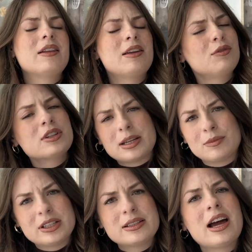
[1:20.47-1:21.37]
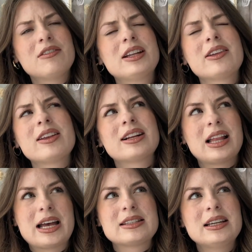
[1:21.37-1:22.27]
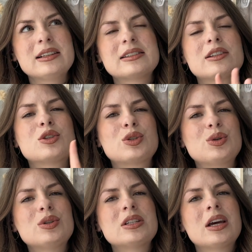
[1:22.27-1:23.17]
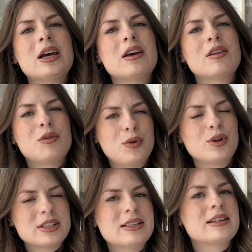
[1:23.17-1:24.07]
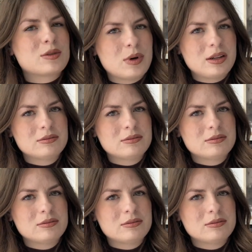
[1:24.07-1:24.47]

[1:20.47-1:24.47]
And then for some reason, I feel like the classics suit the fall season as well.